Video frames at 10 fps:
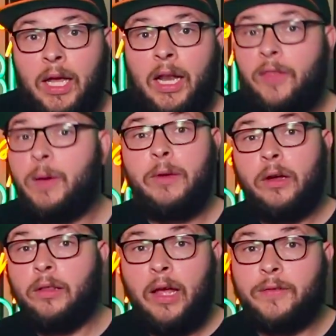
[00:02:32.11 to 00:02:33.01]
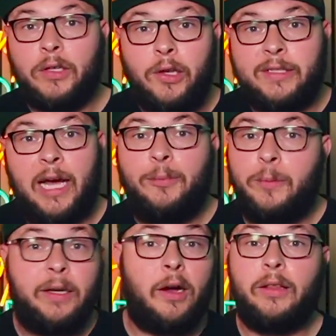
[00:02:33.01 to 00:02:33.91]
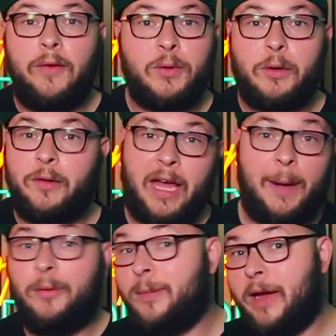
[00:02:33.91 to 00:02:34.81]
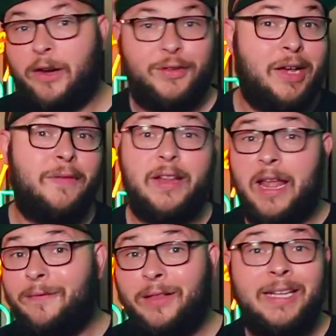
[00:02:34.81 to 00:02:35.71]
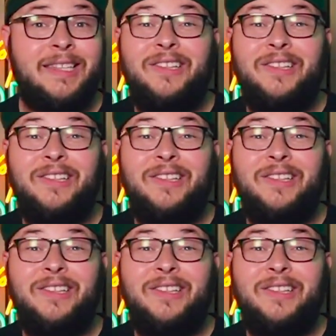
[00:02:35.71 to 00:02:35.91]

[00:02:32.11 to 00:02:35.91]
And I think we'd all love to close Apple. We'd all love to work with Apple and Microsoft and Netflix.